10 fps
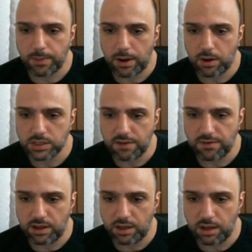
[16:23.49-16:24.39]
Power
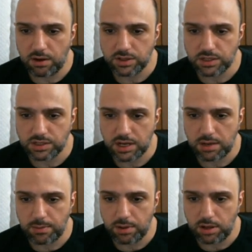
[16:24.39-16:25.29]
Siphoning here is the second
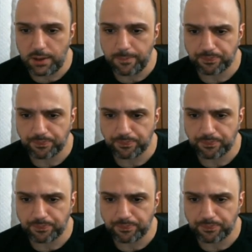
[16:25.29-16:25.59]
ability.